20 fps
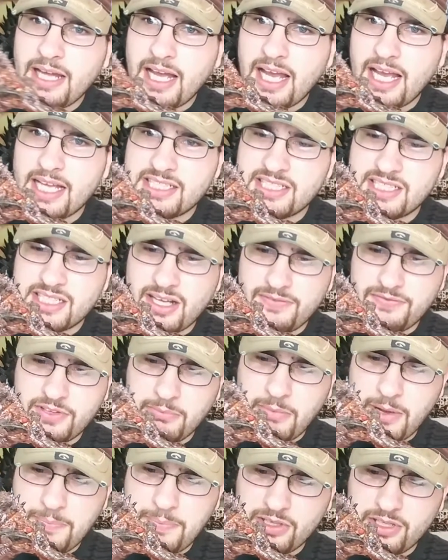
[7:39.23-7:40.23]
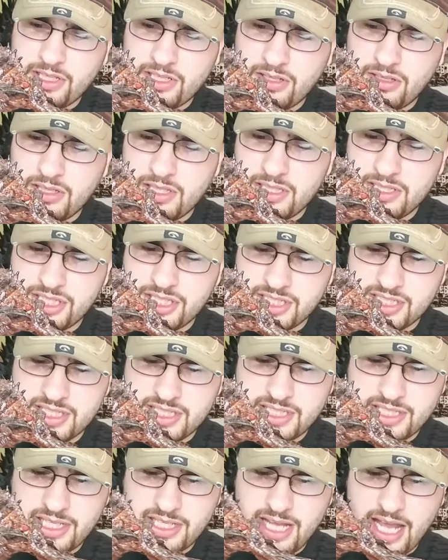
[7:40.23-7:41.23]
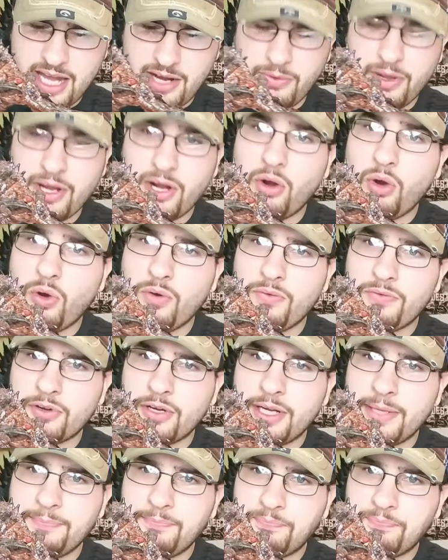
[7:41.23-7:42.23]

I scuffed them up a little and just kind of went over it,